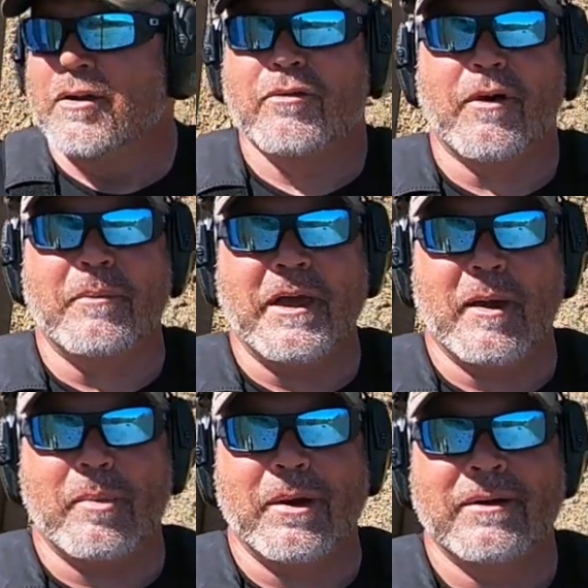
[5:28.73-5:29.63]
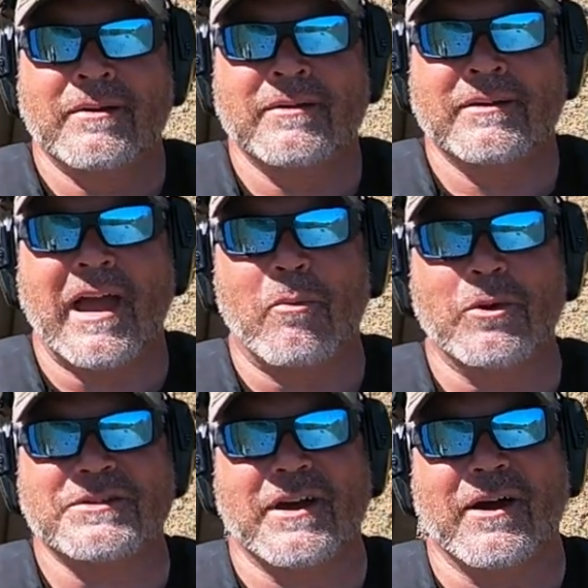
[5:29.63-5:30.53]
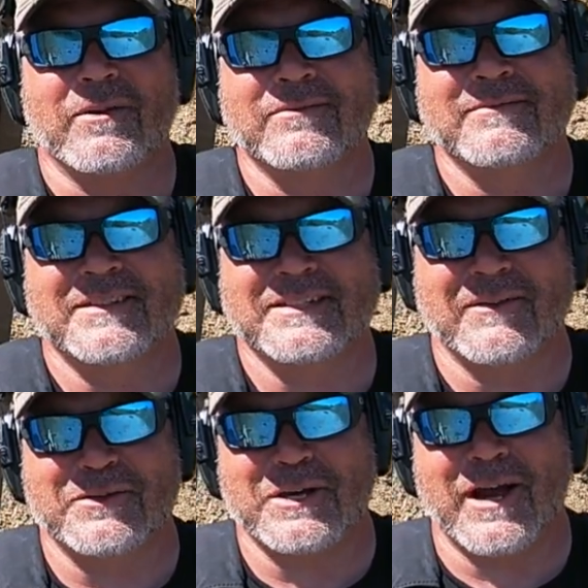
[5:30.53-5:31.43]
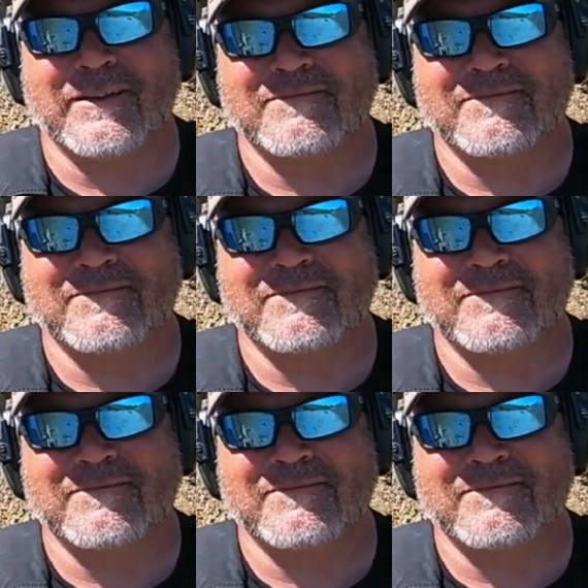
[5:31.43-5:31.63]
from the hip, cowboy style. Let's give it a shot.